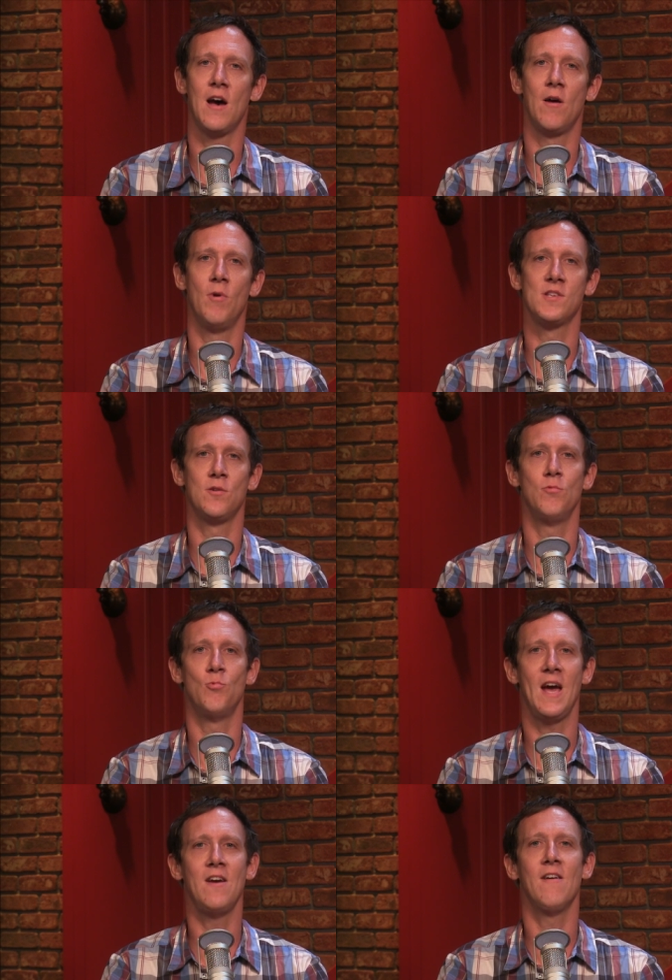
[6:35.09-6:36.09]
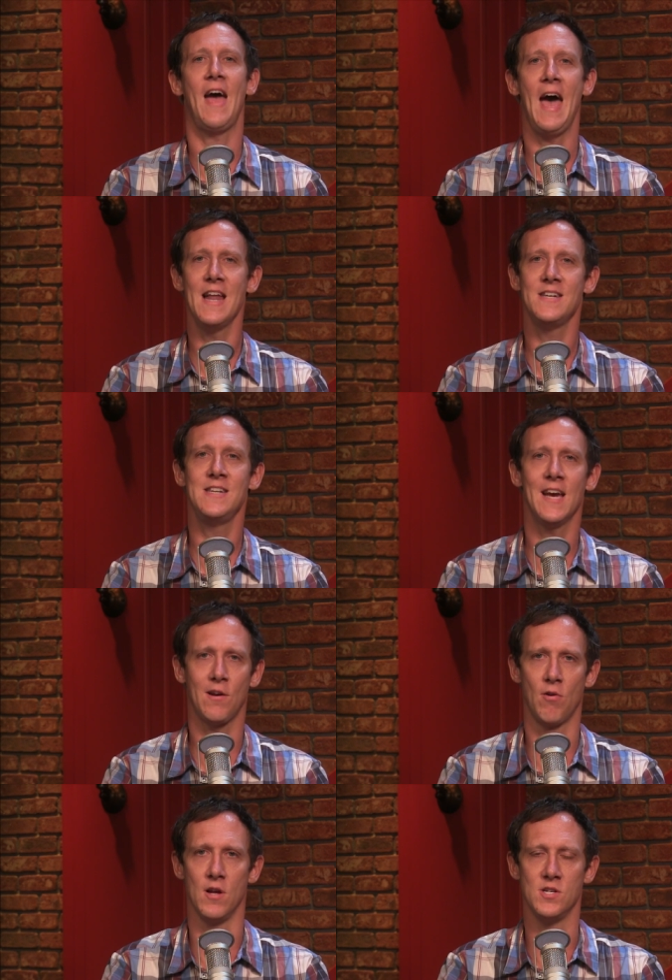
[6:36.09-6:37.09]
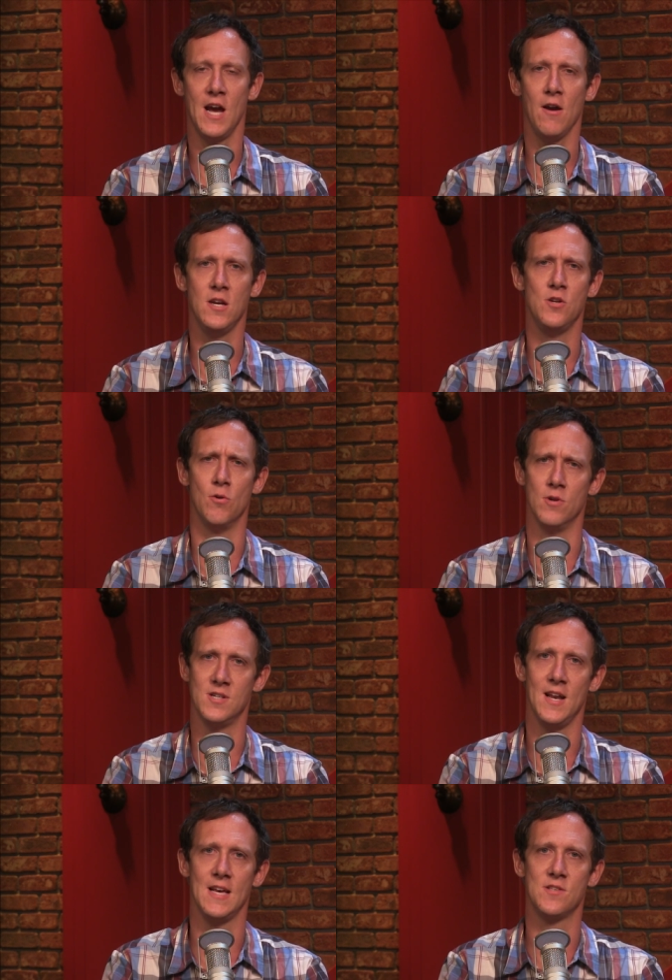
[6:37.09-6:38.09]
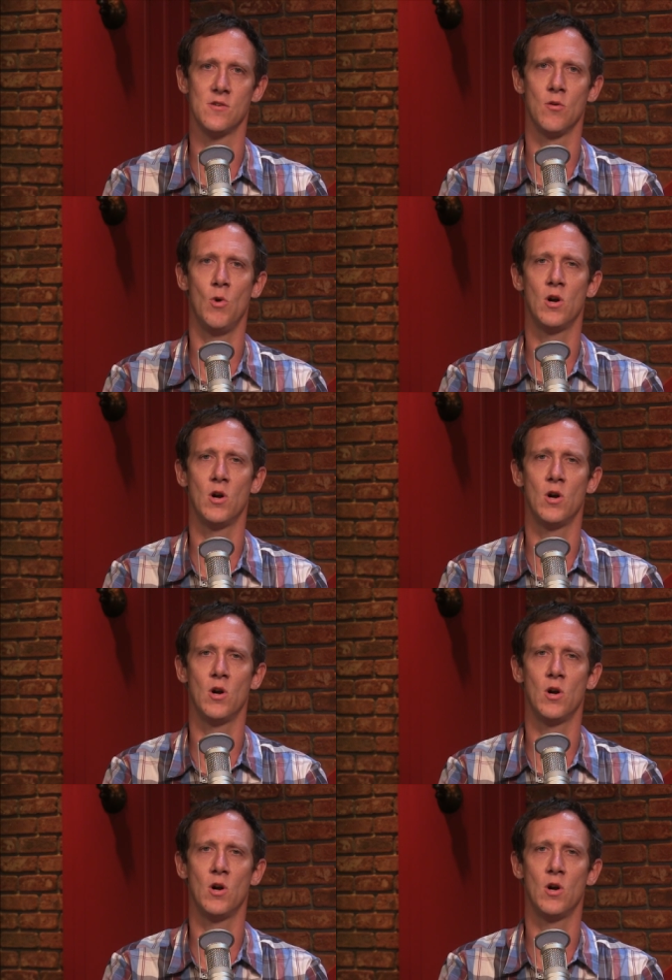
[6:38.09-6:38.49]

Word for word: Kyle Russell, writer at TechCrunch. How are you doing today, sir?